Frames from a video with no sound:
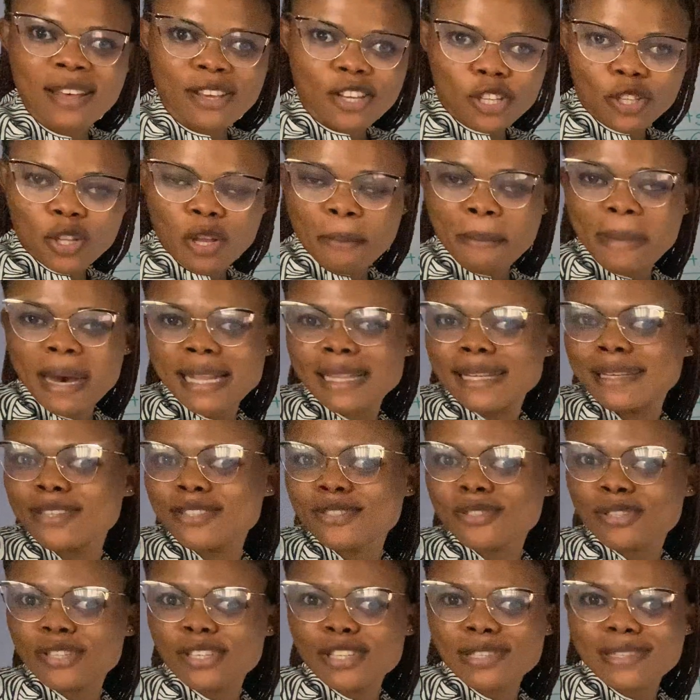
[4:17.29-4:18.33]

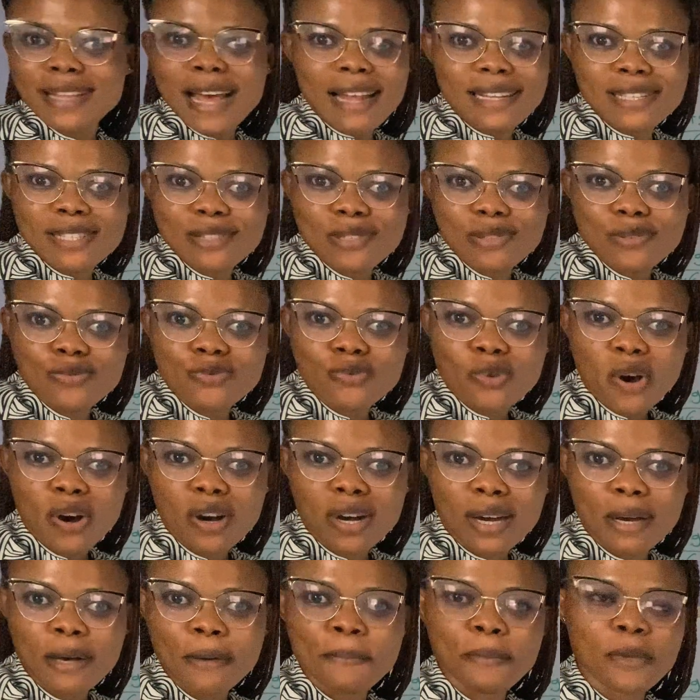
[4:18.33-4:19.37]
Normally that is
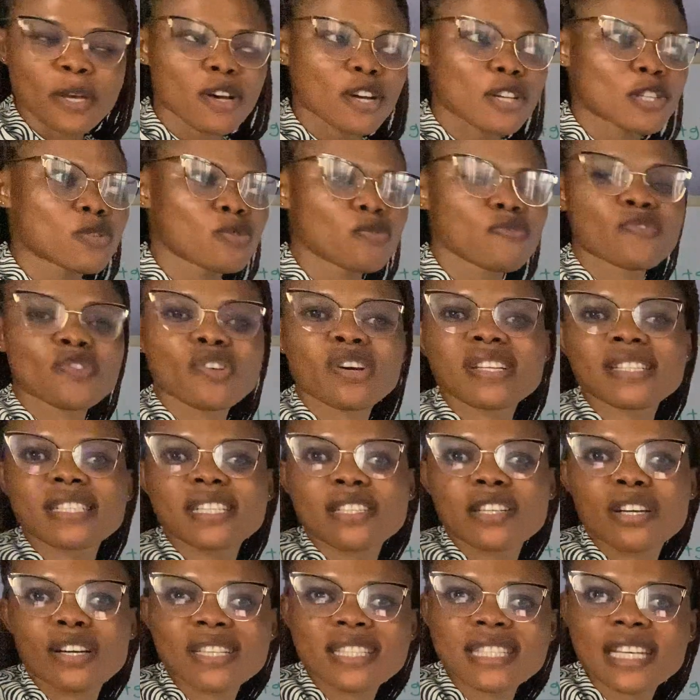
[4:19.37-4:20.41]
wrong, because you've not
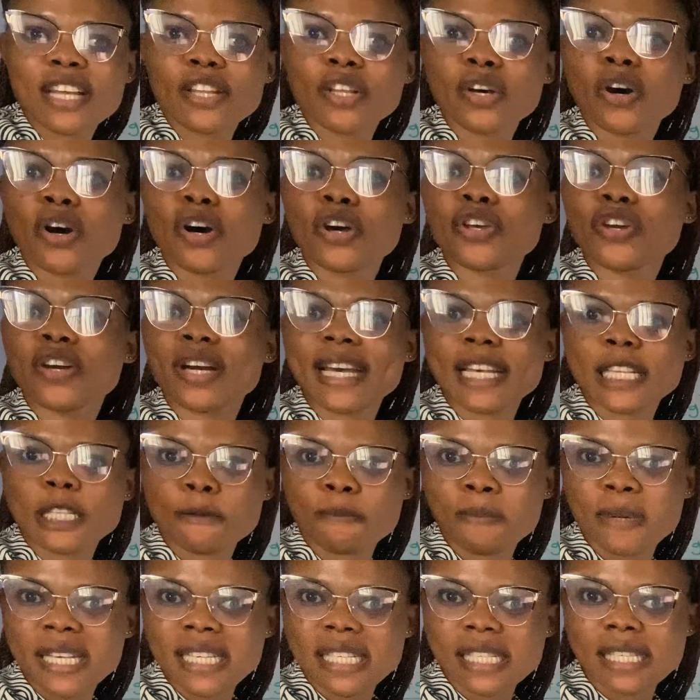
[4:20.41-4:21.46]
deducted all your
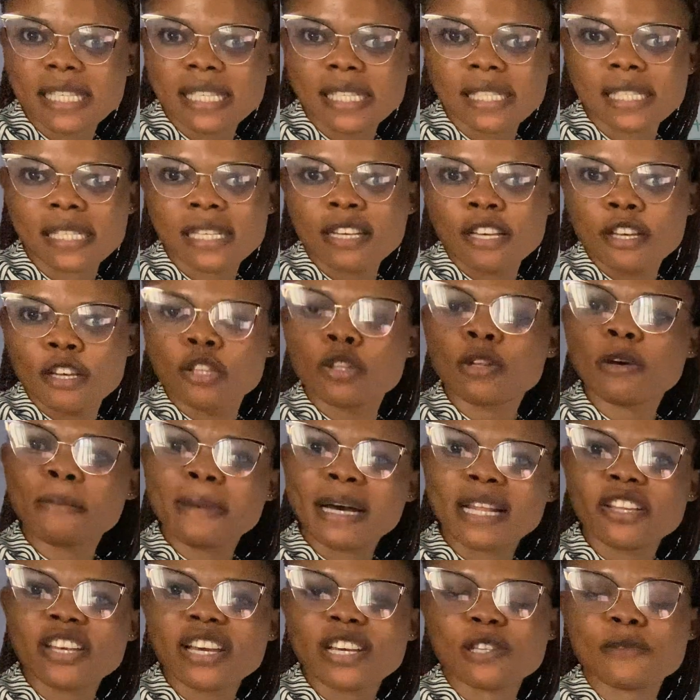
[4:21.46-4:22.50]
expenses.
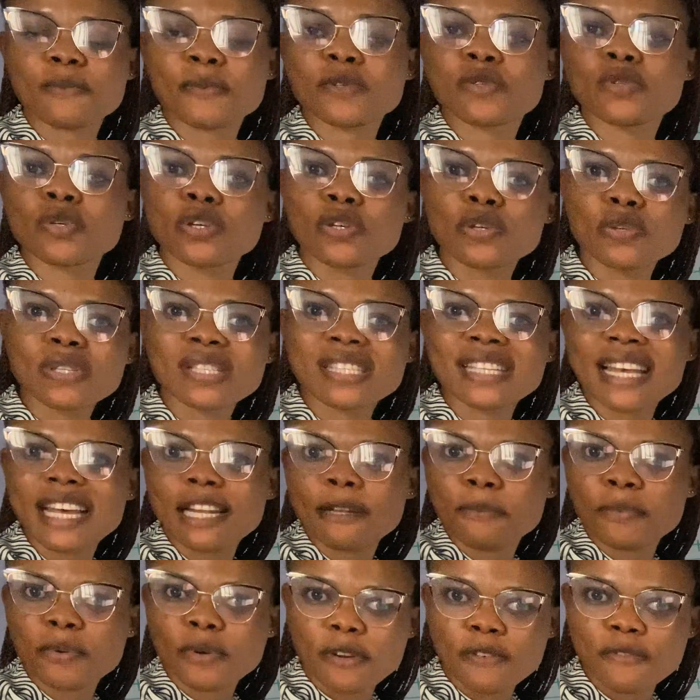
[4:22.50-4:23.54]
Normally you're supposed to use
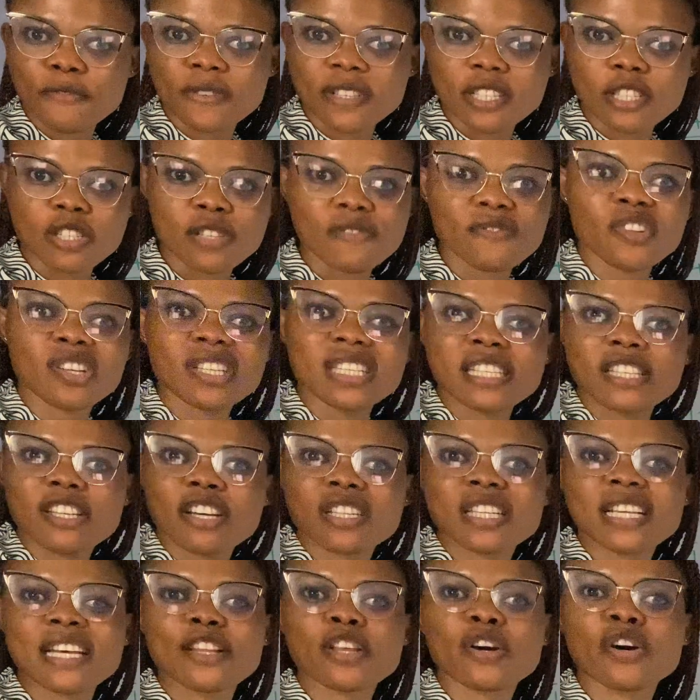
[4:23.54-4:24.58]
net profit. You've not
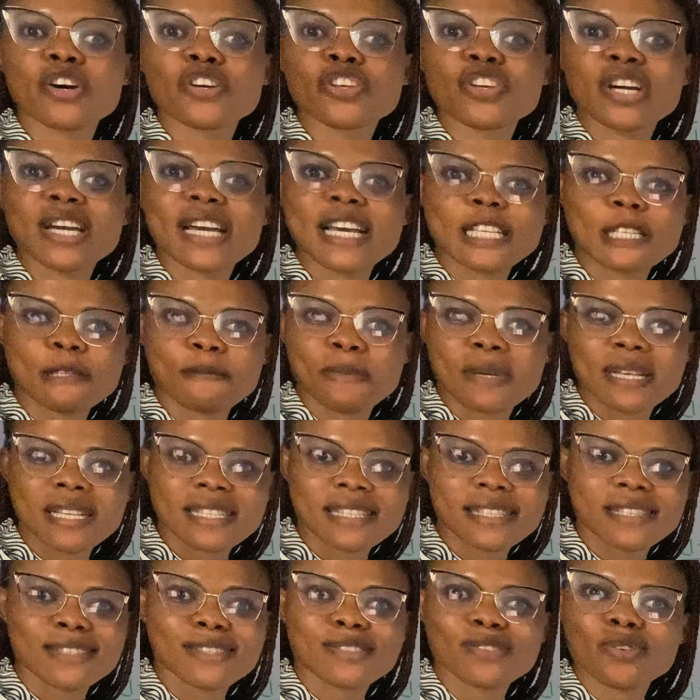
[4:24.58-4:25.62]
deducted all your
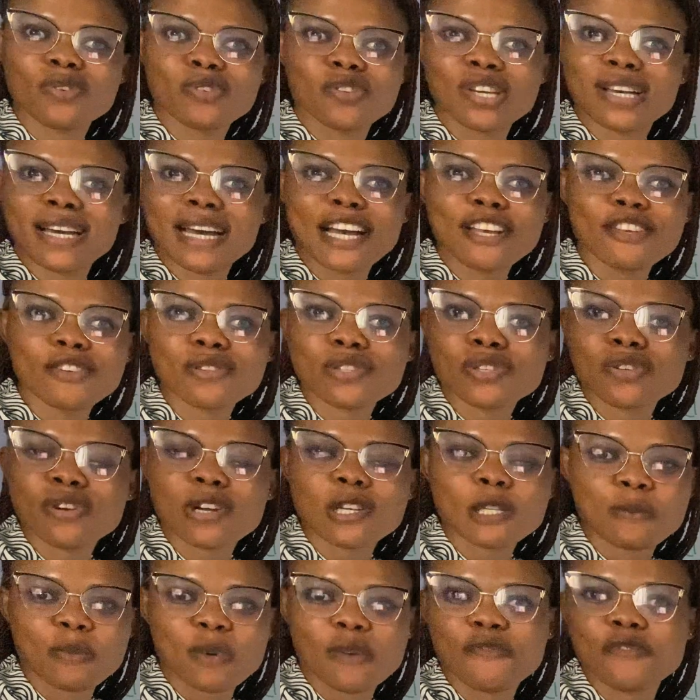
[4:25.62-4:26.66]
expenses, so you can't use
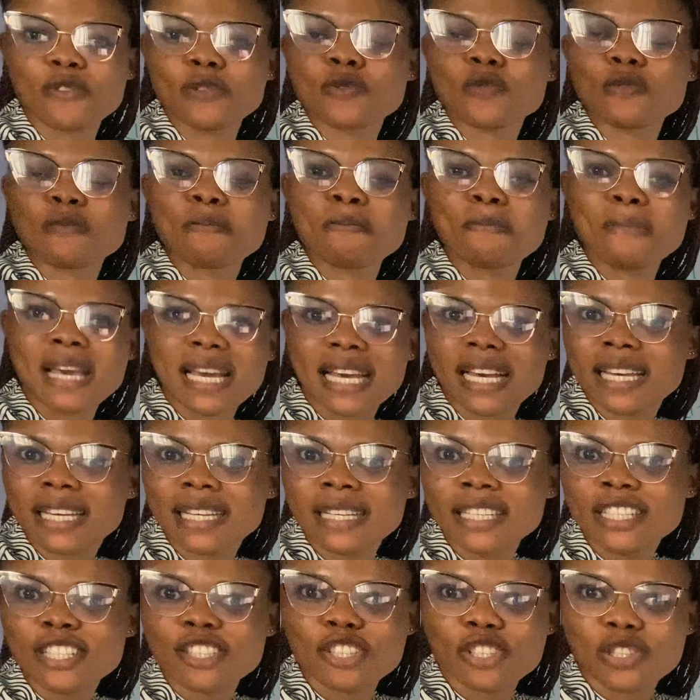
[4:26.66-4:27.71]
gross profit to make
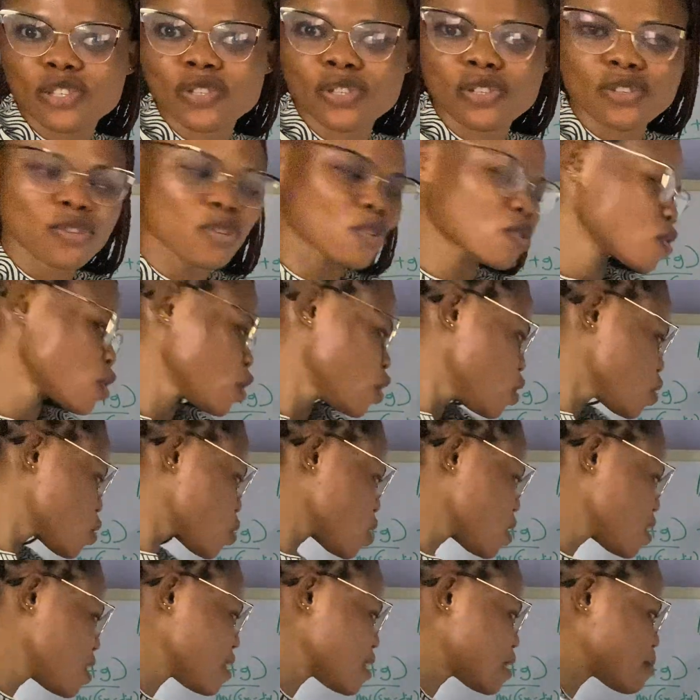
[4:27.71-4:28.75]
decision.
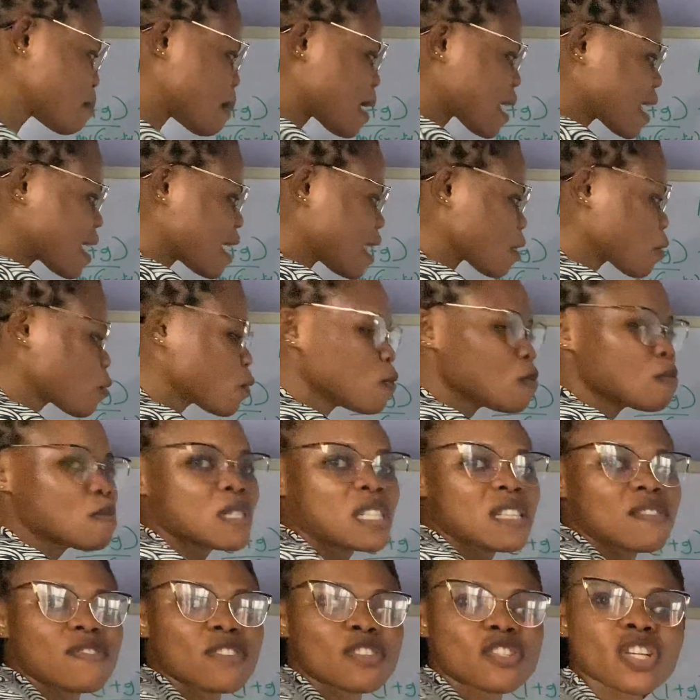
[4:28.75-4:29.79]
So this market
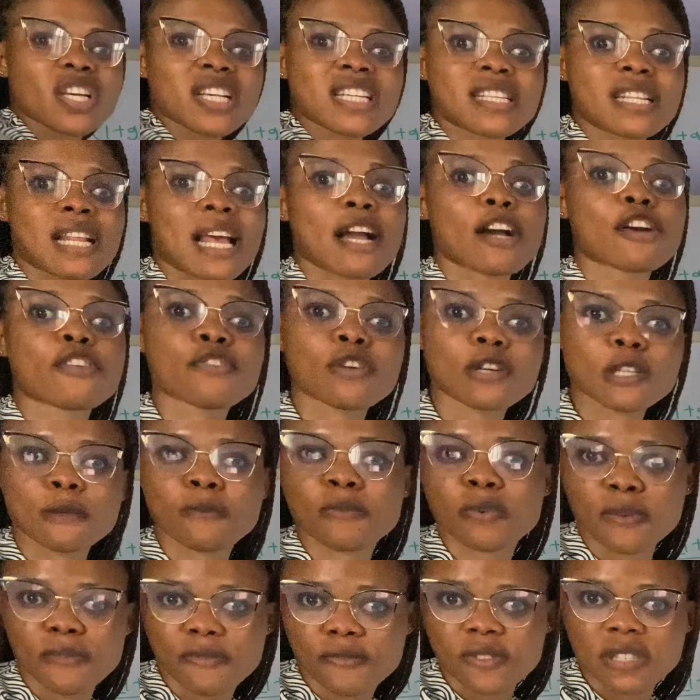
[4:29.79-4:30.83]
div is just like gross
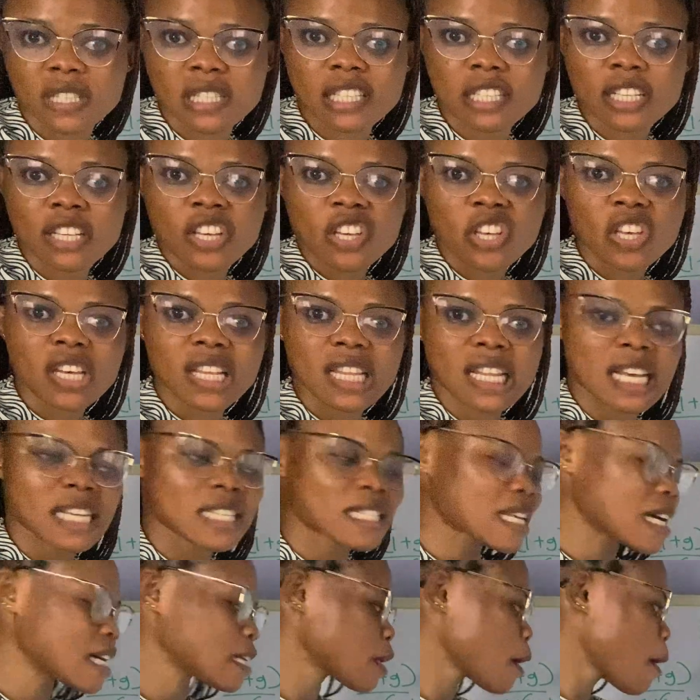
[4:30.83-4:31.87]
profit. You
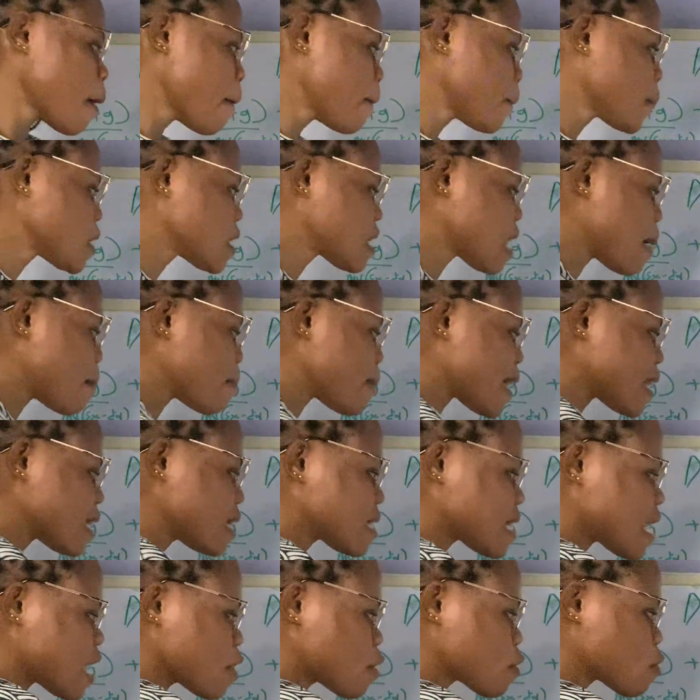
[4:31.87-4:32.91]
understand? Then by
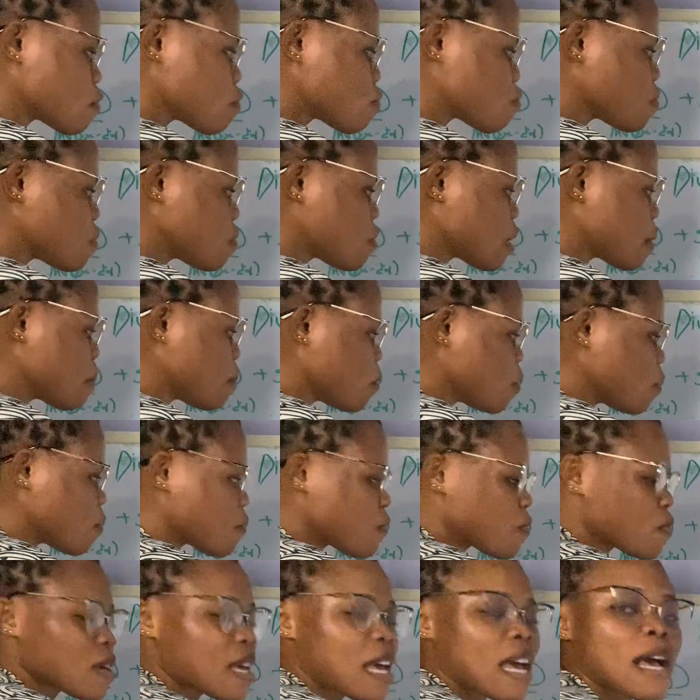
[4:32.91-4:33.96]
the time you
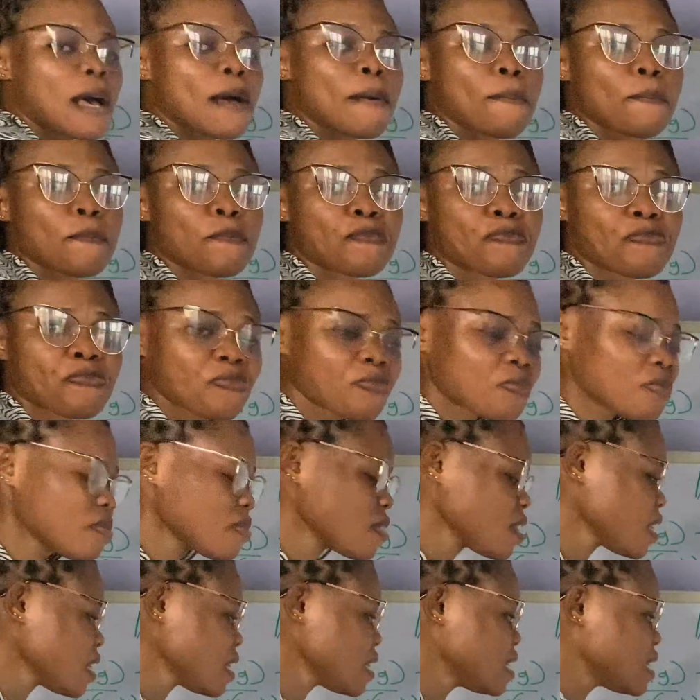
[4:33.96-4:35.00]
remove
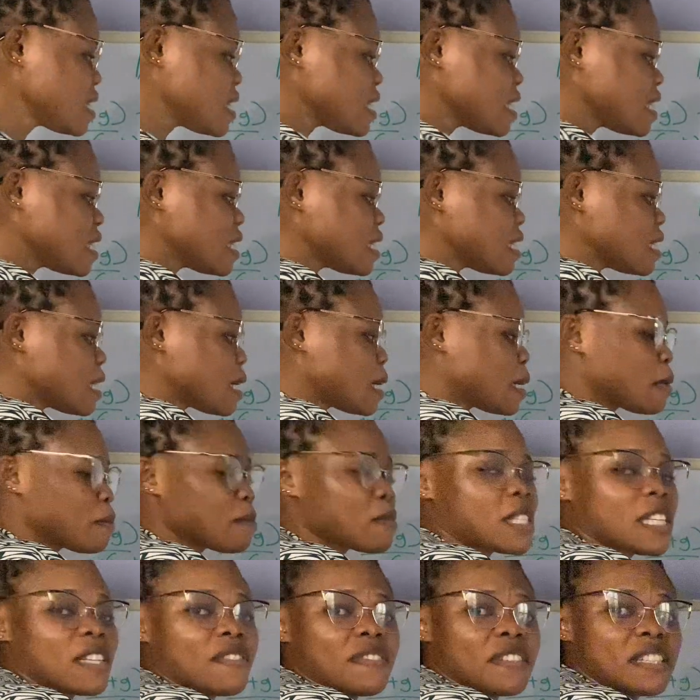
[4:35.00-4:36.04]
the
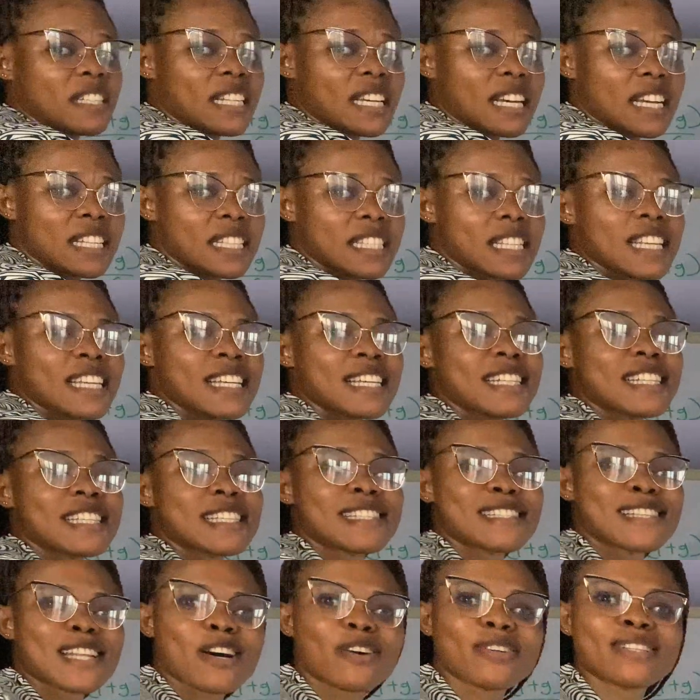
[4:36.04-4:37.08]
dividends, it's
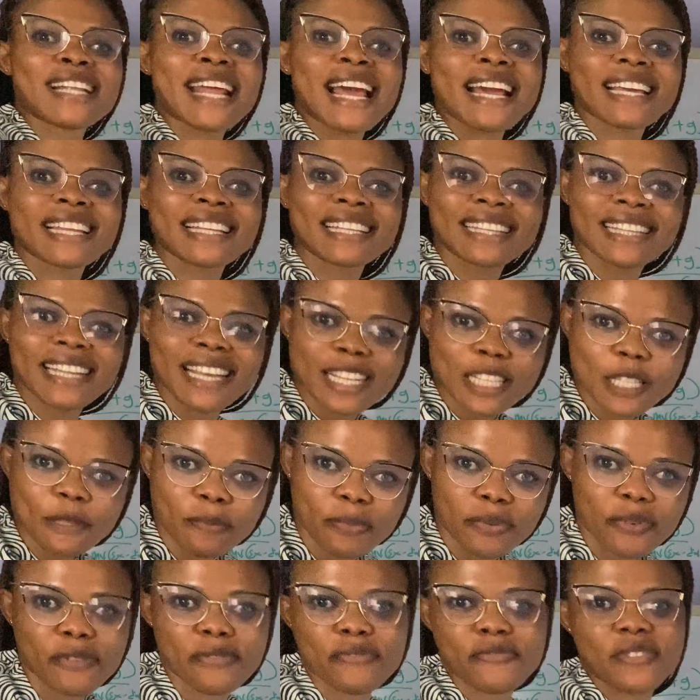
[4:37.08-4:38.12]
now like net
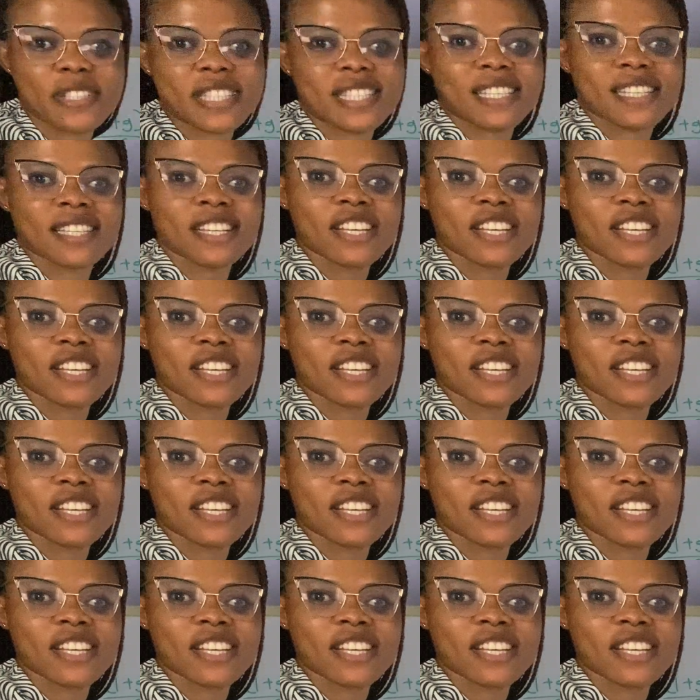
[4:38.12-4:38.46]
profit.